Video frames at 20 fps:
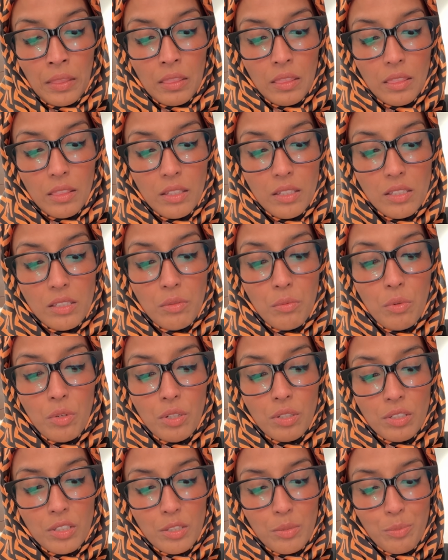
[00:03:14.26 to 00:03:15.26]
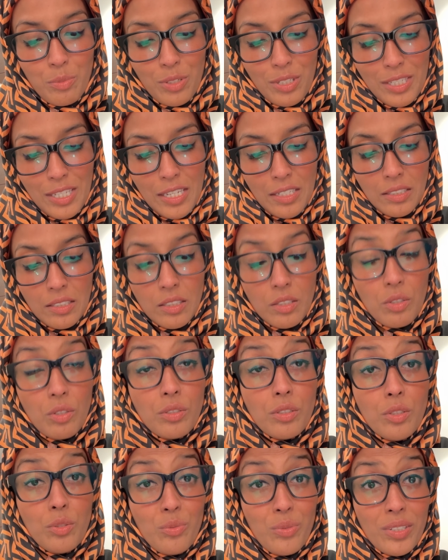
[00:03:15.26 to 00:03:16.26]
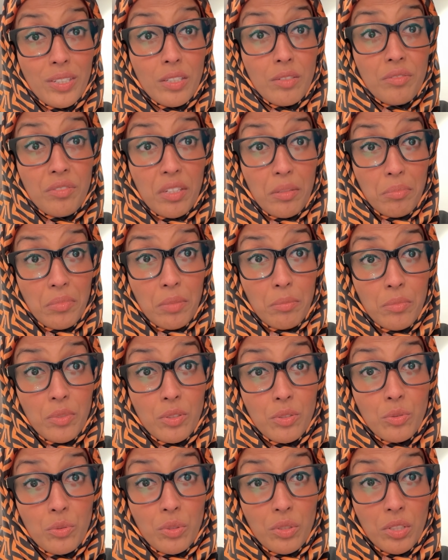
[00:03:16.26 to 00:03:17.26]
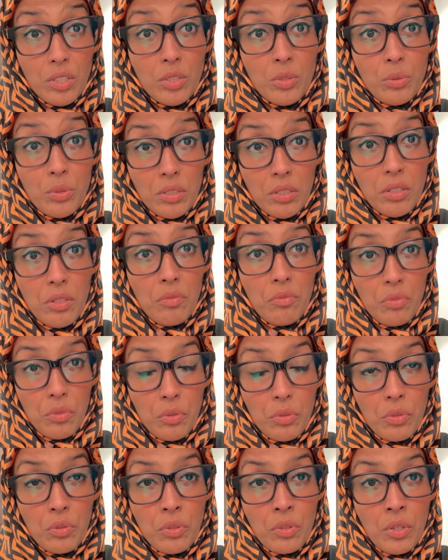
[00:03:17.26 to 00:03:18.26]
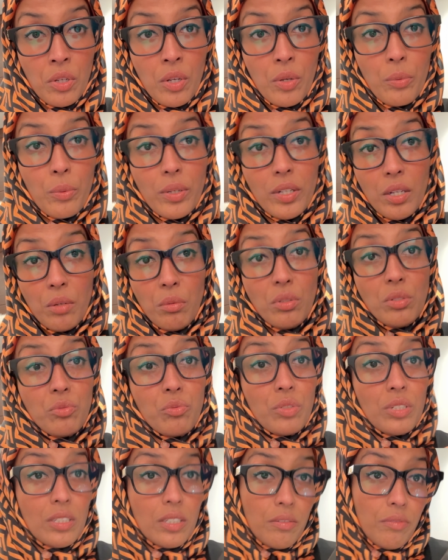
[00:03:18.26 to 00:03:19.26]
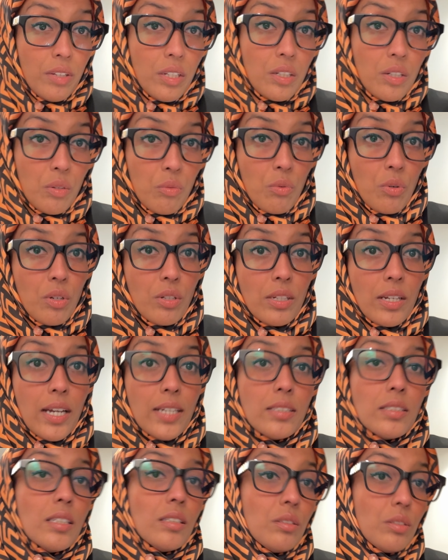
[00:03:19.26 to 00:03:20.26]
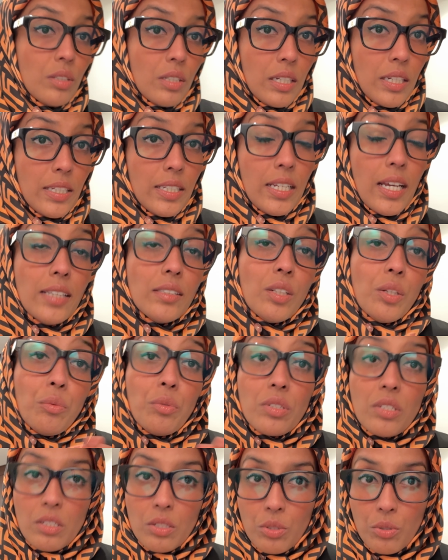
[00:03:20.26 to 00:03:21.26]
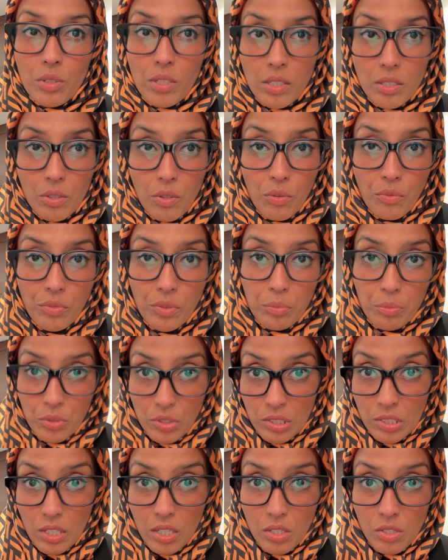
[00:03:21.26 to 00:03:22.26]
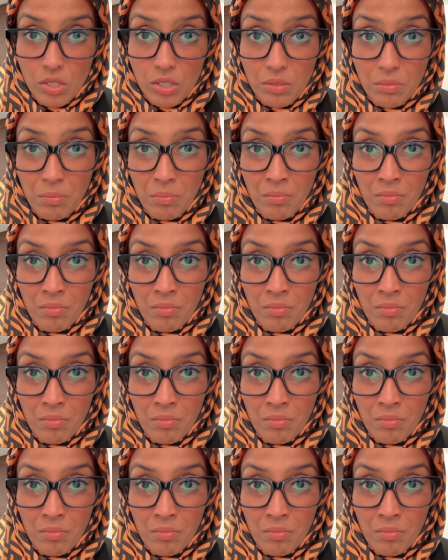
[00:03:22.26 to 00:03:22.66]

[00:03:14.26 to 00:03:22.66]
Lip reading: This award is presented on the 20th of September 2024. When I was receiving the award, I said to the lady, I thought it was a token of appreciation.